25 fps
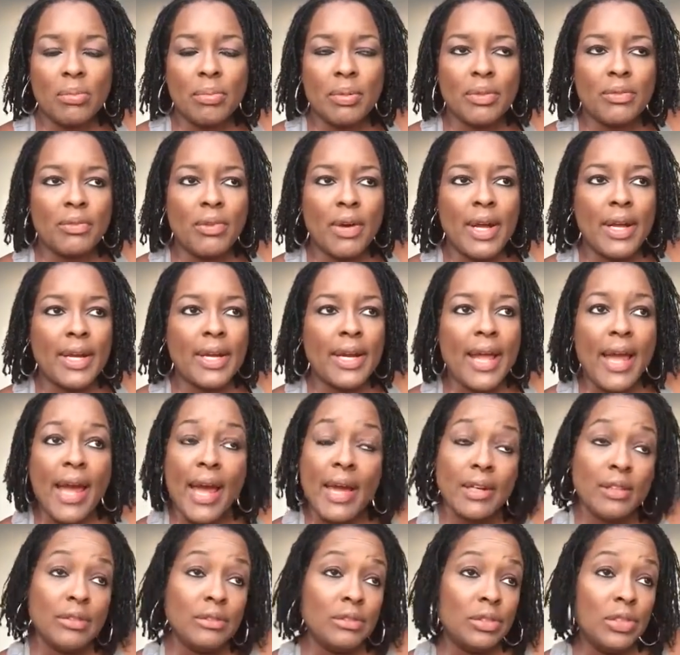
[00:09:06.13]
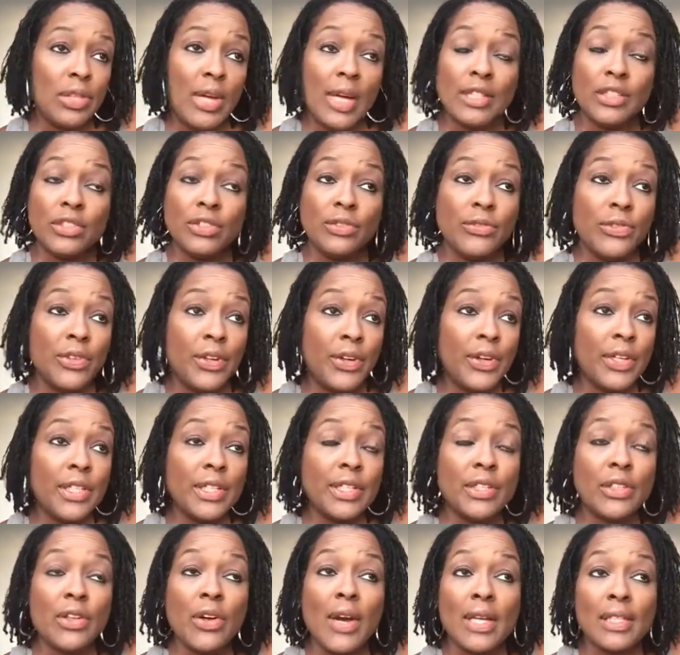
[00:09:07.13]
But right now, I don't do, I do very
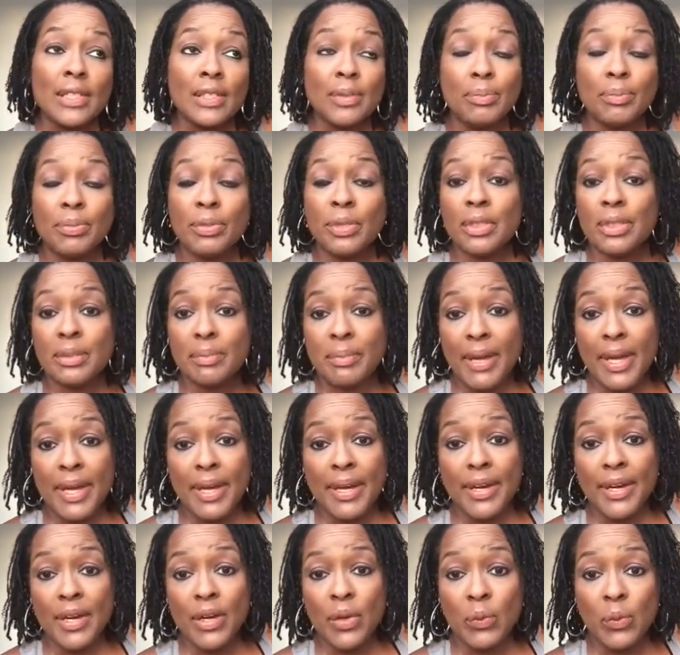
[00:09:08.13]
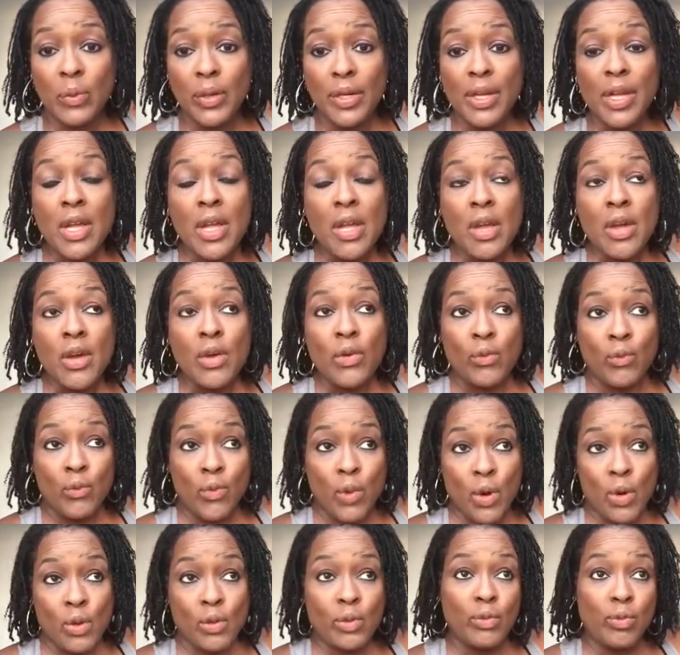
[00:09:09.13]
little. I spritz my hair with
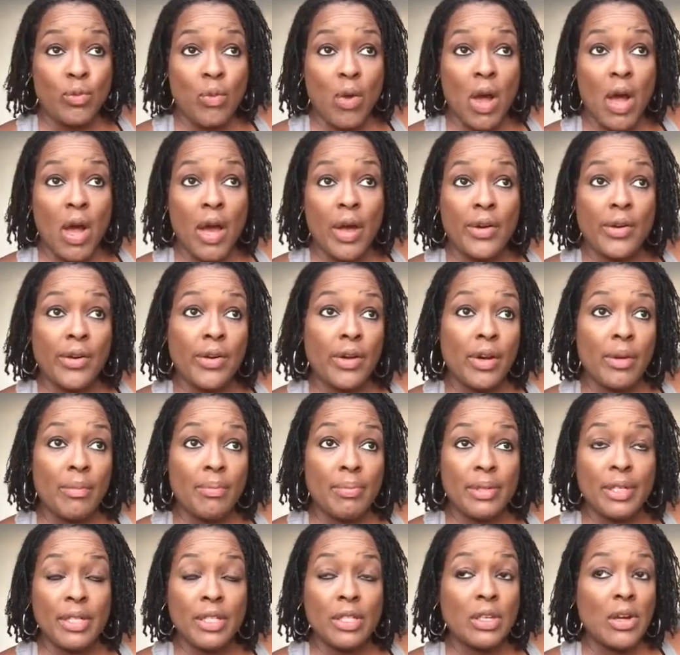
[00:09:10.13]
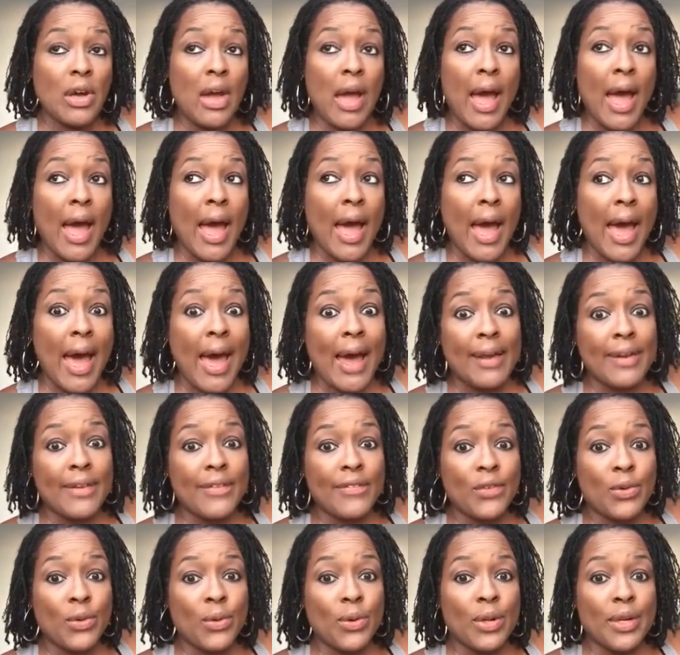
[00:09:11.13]
rose water. I put a little
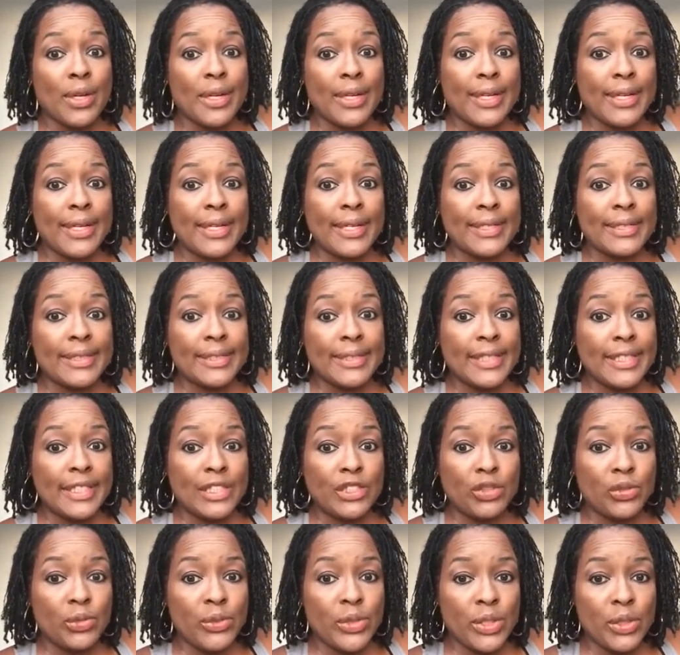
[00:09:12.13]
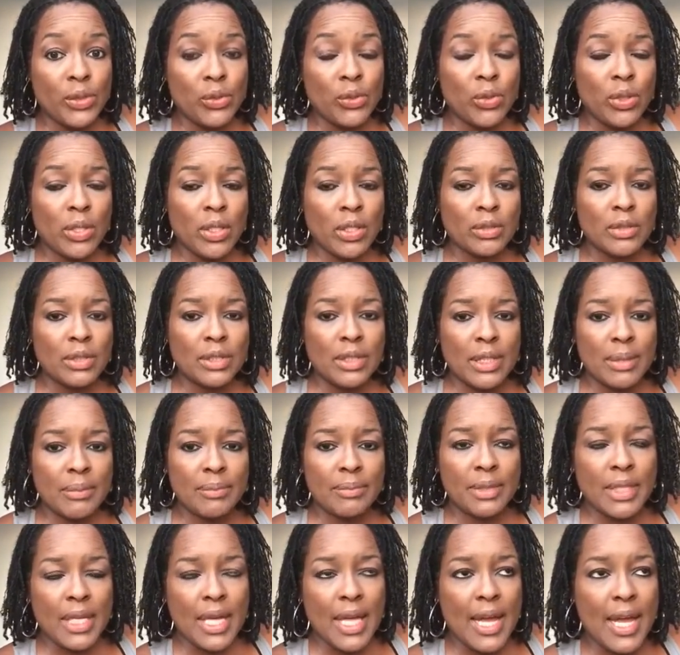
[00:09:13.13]
olive oil in it, tea tree oil
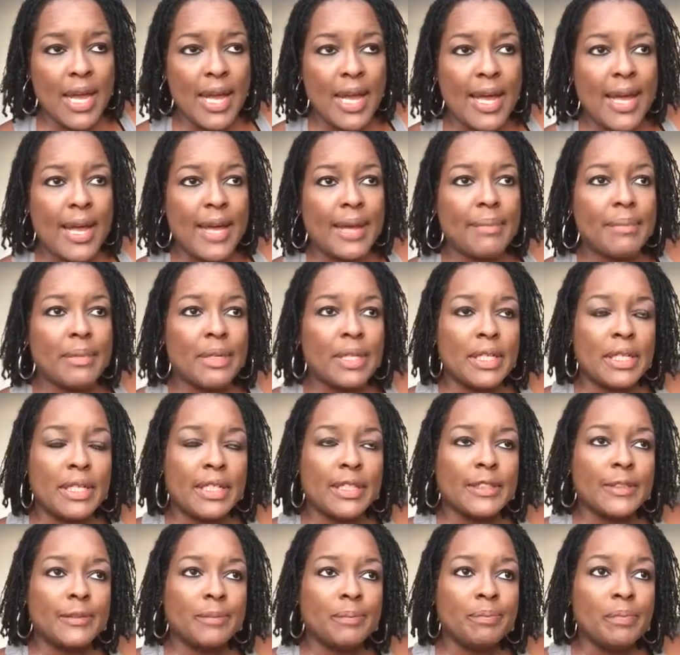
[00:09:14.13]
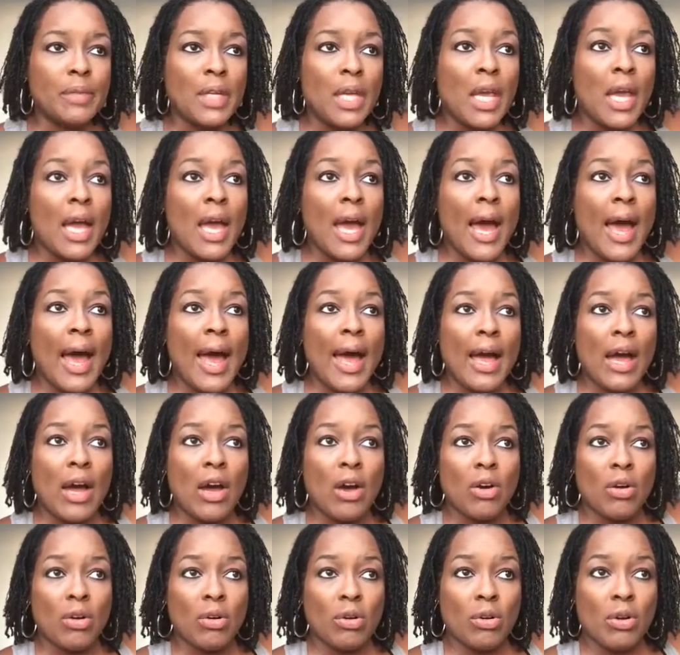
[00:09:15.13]
sometime. Um,
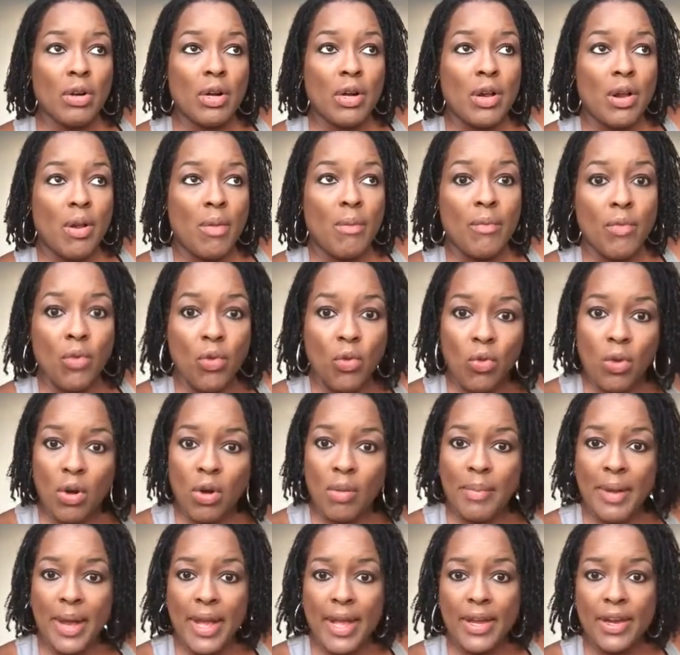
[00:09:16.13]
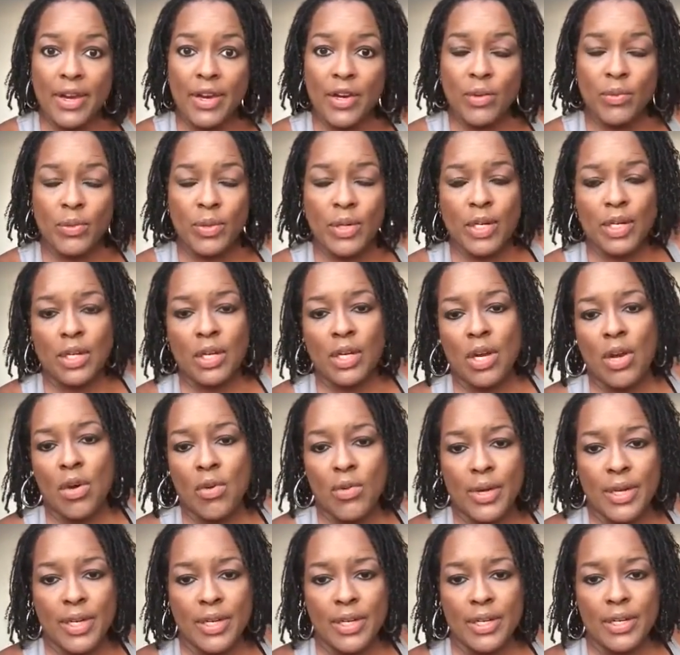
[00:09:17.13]
I'll um, oil my hair with
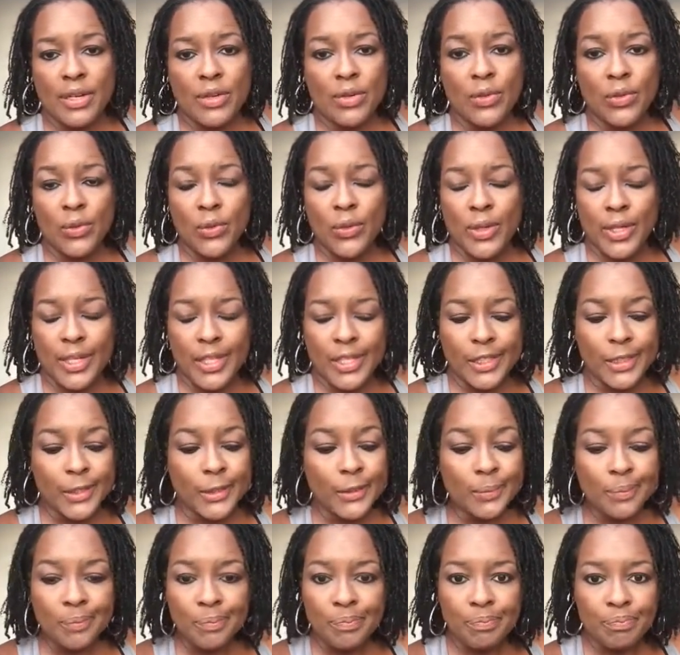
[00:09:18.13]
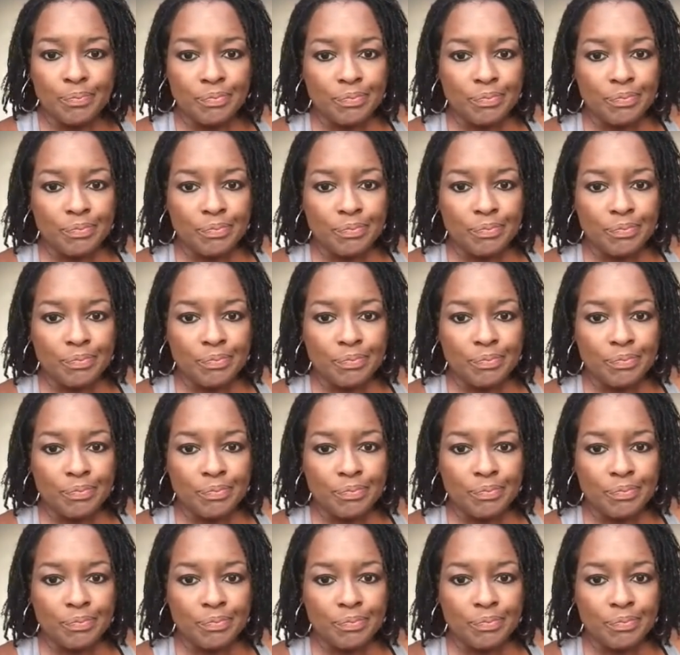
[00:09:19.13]
coconut oil.